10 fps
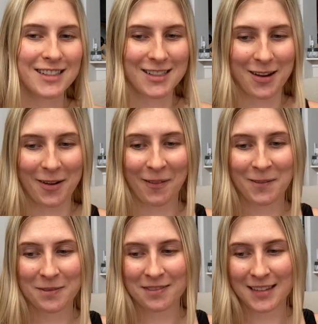So,
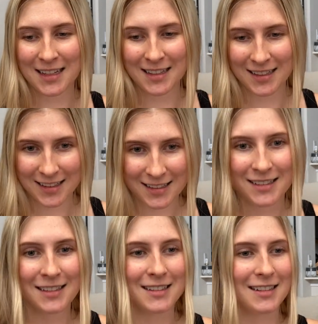
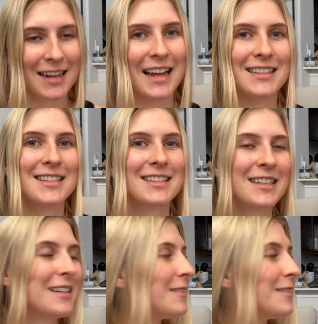nice.